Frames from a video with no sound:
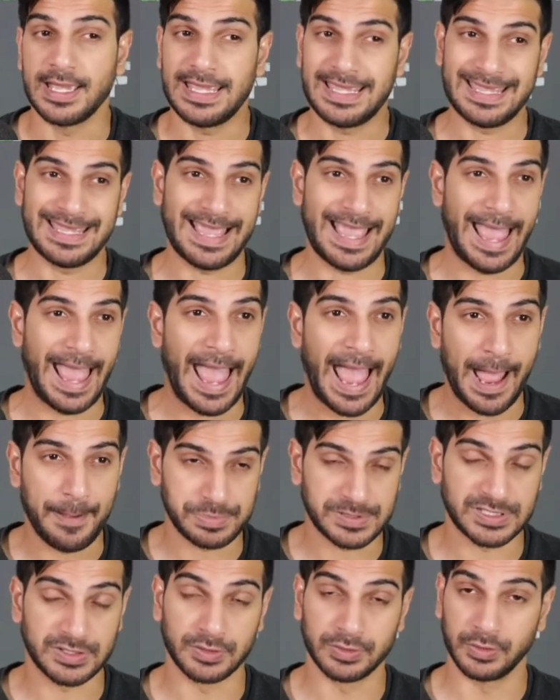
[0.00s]
he
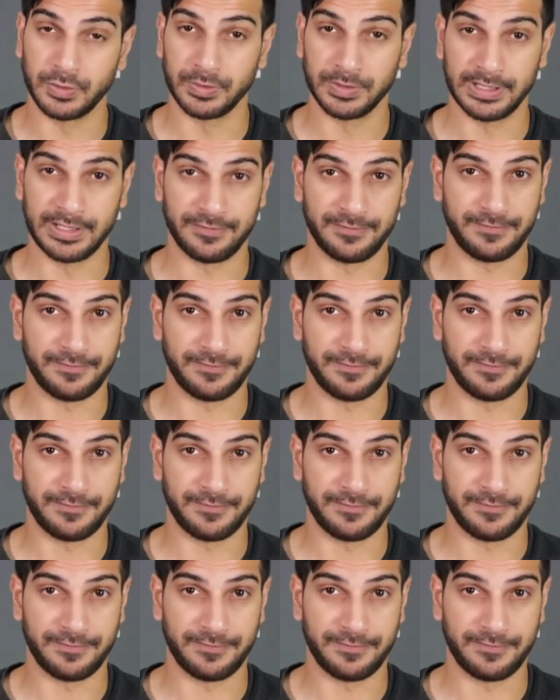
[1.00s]
absolutely